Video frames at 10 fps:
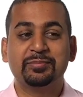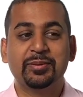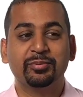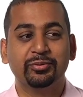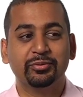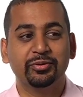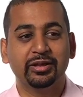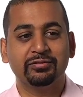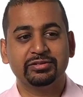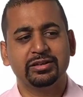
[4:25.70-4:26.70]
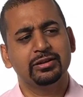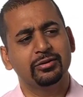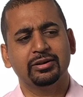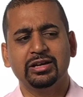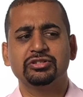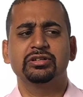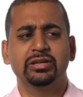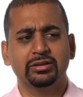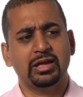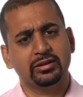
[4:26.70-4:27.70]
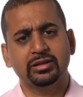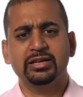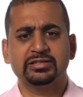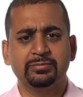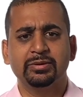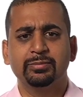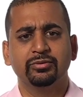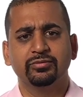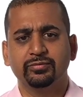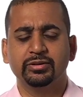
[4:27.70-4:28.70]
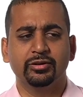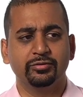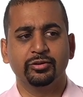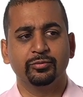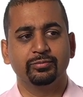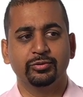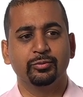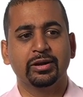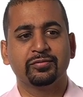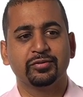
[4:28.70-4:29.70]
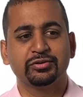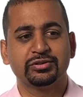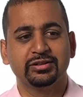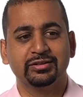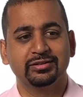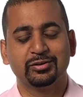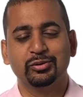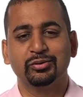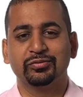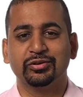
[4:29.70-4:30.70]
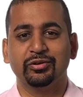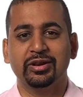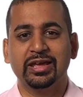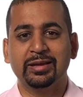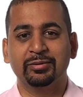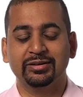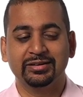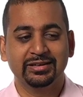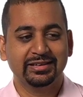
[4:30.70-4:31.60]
people have said, you know, gosh, you get a lot of links, and people, you know, you you rank first in Google for your name, and